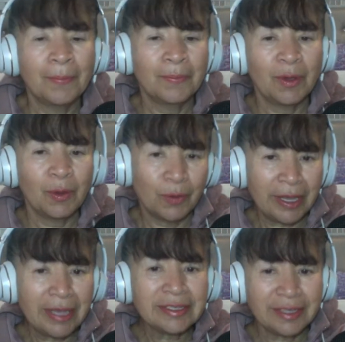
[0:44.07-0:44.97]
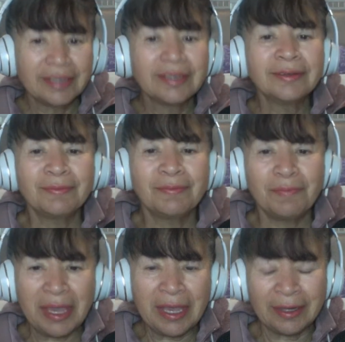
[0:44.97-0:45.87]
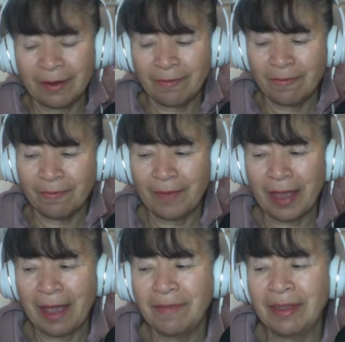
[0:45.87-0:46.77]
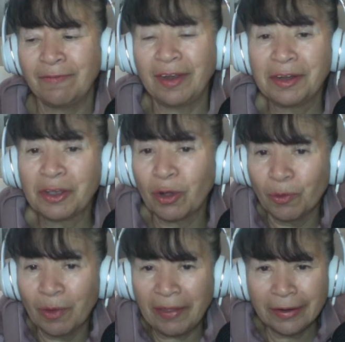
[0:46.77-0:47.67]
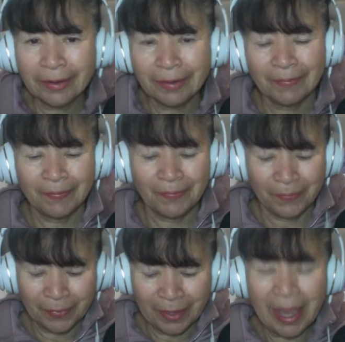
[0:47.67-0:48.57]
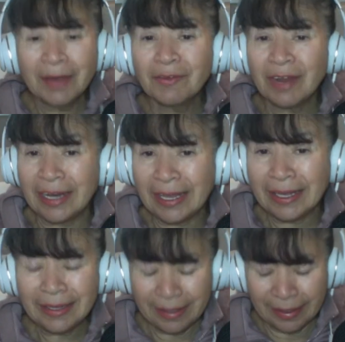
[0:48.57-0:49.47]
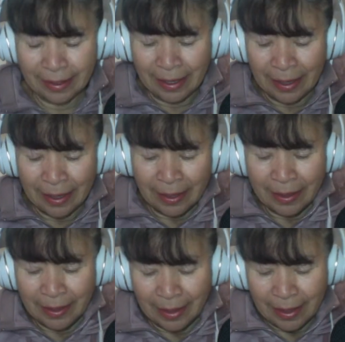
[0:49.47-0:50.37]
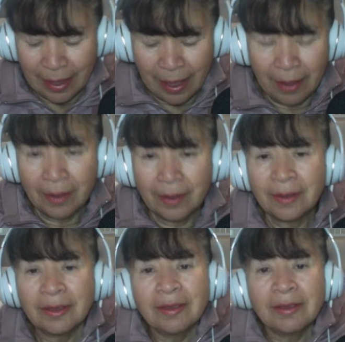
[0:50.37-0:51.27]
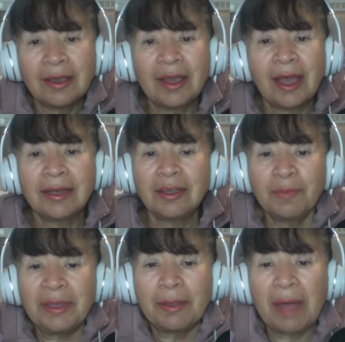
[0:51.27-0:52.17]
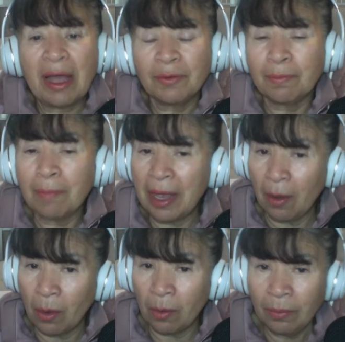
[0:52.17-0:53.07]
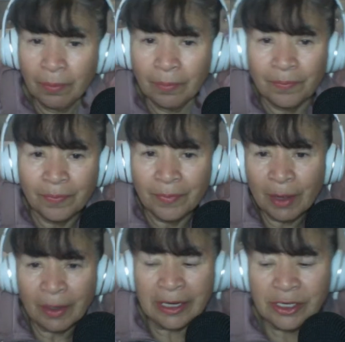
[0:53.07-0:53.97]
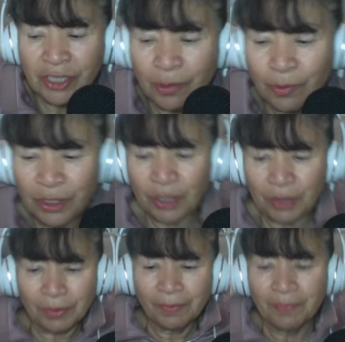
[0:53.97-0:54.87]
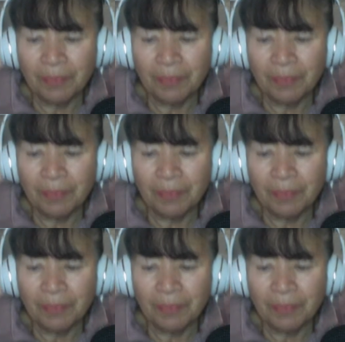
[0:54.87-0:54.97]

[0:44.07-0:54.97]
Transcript: We still been having very cold weather and raining. A little bit about my home I want to share with you.